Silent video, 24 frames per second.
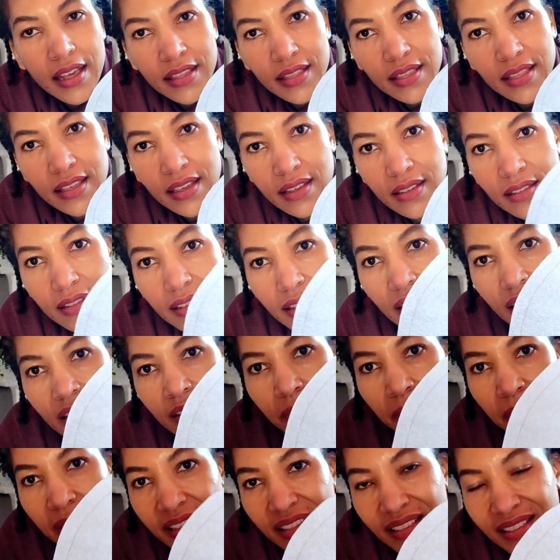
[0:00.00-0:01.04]
This
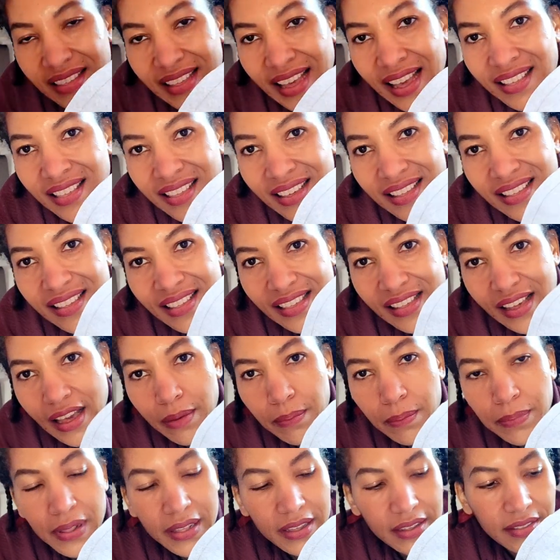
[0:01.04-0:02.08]
is my standard
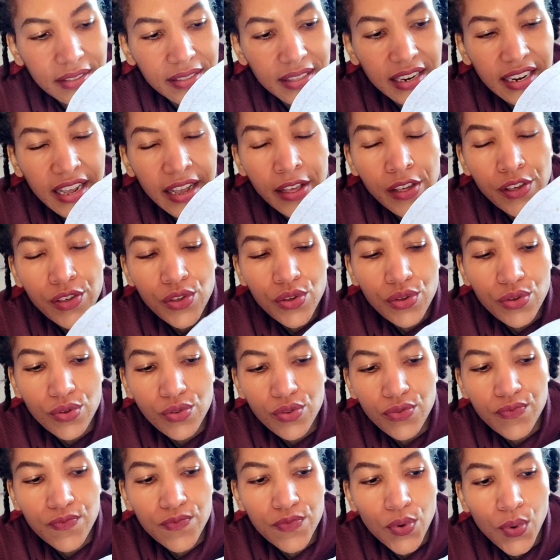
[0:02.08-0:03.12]
template that I
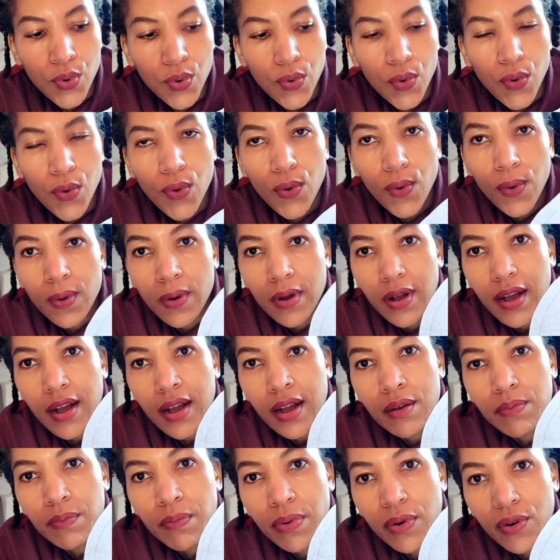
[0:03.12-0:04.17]
use for
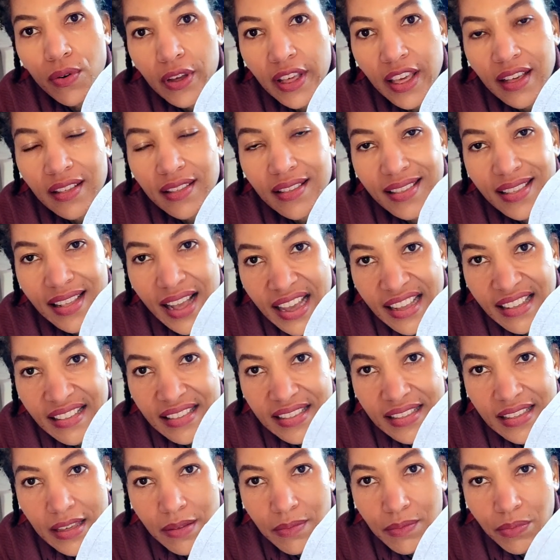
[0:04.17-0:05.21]
uh, pocket side
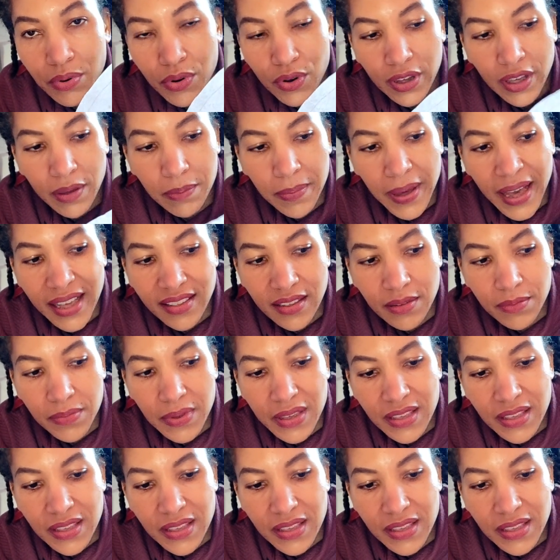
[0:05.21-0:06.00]
seam pocket pattern